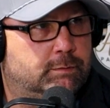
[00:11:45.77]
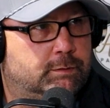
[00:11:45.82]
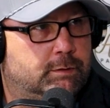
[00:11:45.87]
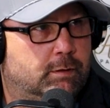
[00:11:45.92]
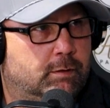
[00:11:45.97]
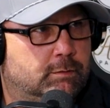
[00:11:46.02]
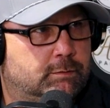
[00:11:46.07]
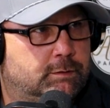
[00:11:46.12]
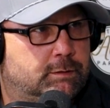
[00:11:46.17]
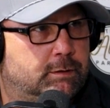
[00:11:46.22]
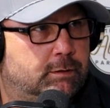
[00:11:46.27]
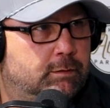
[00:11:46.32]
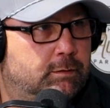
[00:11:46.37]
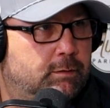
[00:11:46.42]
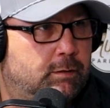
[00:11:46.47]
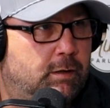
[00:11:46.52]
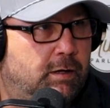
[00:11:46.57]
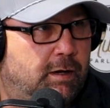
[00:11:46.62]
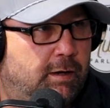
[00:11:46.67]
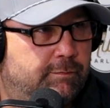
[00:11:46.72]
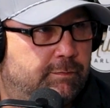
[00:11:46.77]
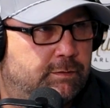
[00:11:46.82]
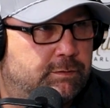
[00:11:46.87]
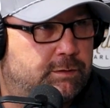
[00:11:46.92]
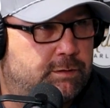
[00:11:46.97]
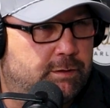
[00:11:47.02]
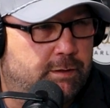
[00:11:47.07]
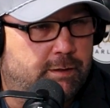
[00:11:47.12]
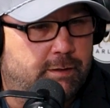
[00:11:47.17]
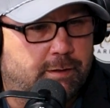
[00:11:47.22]
results, and
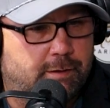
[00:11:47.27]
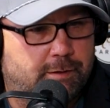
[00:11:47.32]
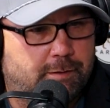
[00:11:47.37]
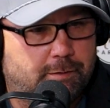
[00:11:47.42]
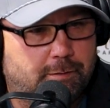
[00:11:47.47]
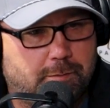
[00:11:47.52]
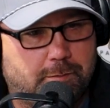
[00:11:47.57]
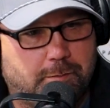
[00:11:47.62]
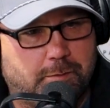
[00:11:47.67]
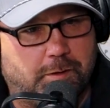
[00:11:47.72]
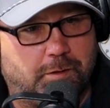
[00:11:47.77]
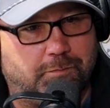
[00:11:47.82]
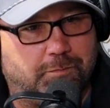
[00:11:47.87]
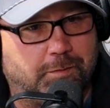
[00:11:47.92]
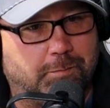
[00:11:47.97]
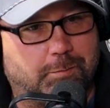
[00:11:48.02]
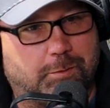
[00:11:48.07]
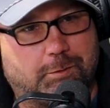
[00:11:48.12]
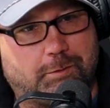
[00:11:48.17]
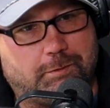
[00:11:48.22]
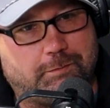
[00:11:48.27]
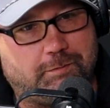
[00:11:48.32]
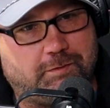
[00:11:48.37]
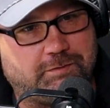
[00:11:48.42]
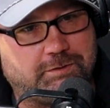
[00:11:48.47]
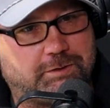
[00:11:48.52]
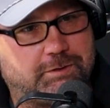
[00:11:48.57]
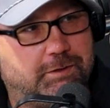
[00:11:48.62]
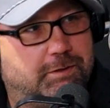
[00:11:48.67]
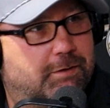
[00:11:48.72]
obviously in November of
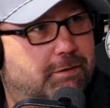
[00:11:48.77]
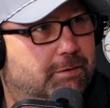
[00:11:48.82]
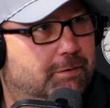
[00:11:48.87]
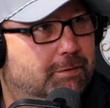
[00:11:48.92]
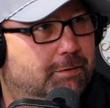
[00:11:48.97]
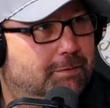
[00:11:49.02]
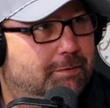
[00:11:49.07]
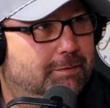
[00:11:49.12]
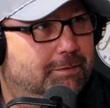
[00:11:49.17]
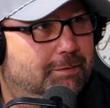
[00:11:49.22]
this year,